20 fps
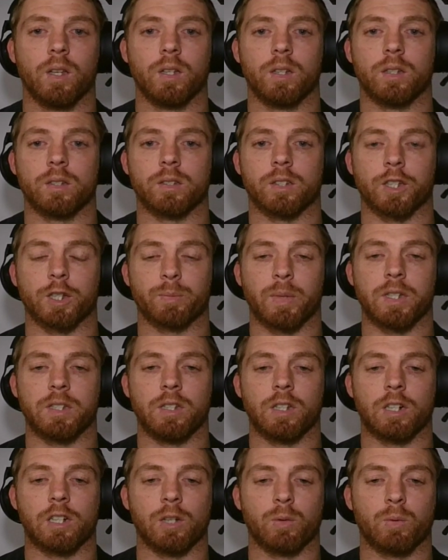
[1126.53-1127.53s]
So that's
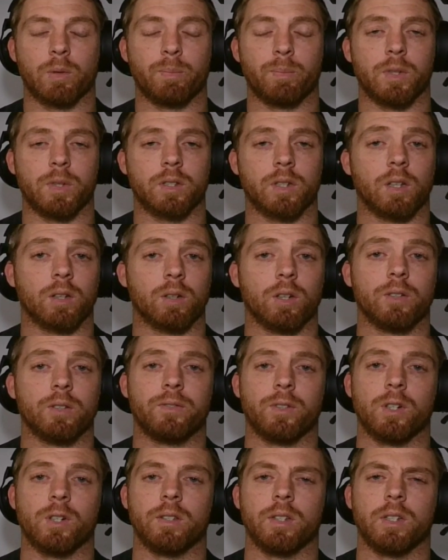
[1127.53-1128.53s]
basically equipment. I'll go
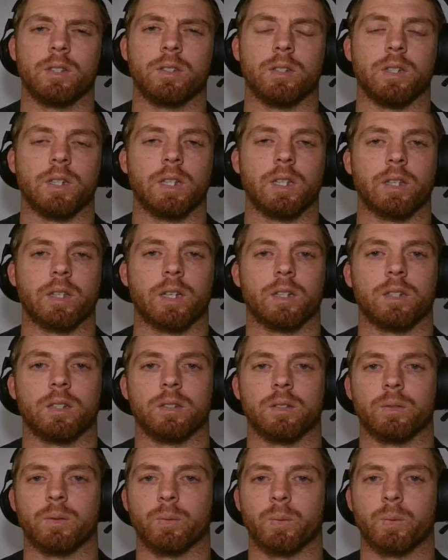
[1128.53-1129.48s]
further into detail